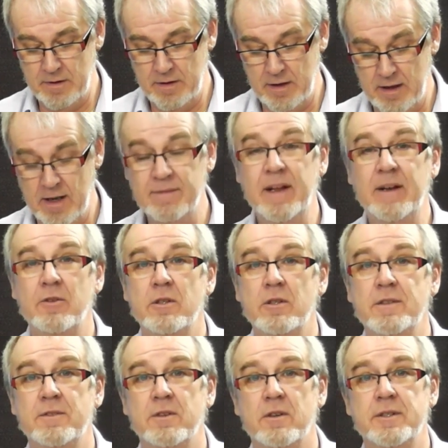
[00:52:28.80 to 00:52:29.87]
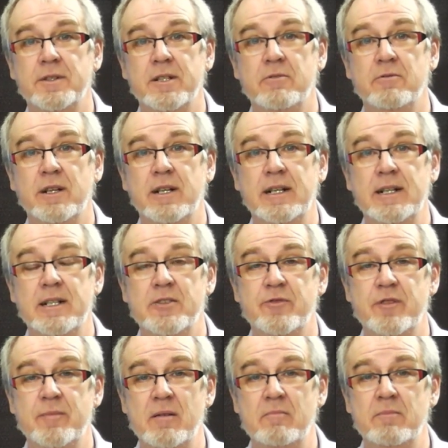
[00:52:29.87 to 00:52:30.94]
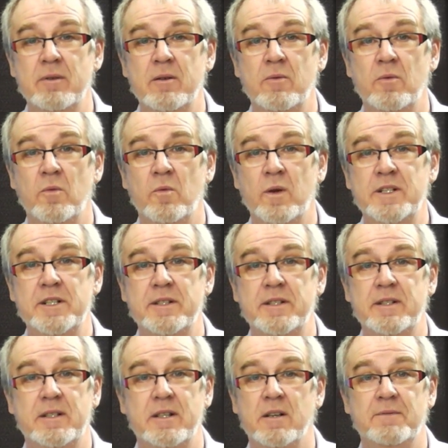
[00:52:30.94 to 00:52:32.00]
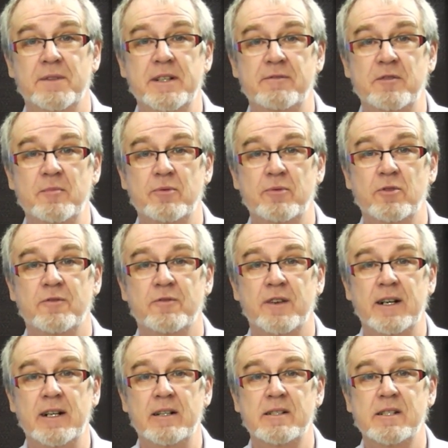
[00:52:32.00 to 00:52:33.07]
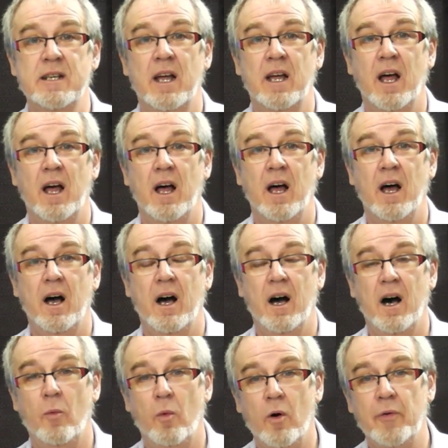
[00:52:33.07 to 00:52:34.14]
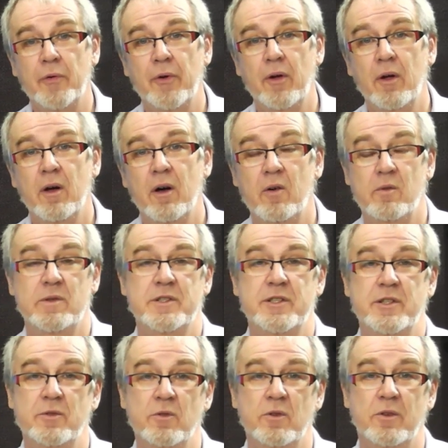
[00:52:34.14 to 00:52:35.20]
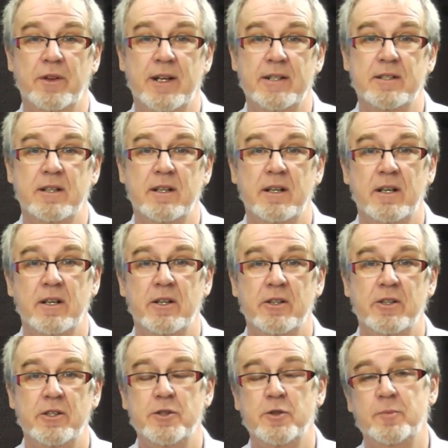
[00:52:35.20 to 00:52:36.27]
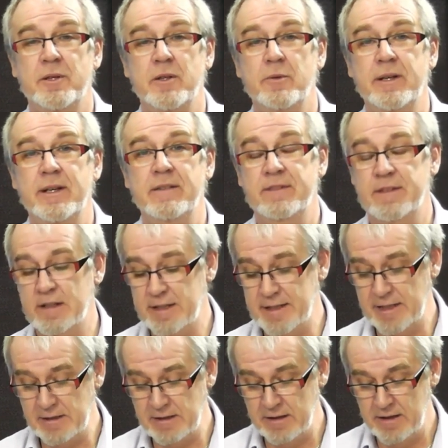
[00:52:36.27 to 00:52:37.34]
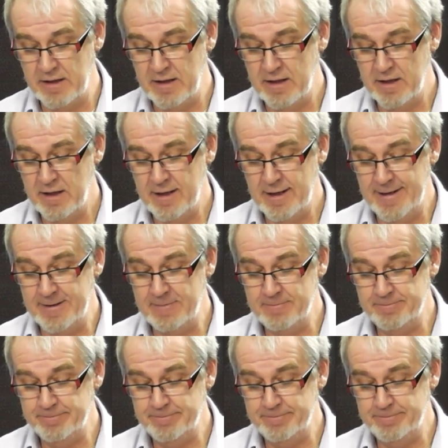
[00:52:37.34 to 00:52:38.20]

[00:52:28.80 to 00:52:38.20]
and then all you've got to do really is remember which of the different profiles are what. And once you know that, you should be away and flying. Um,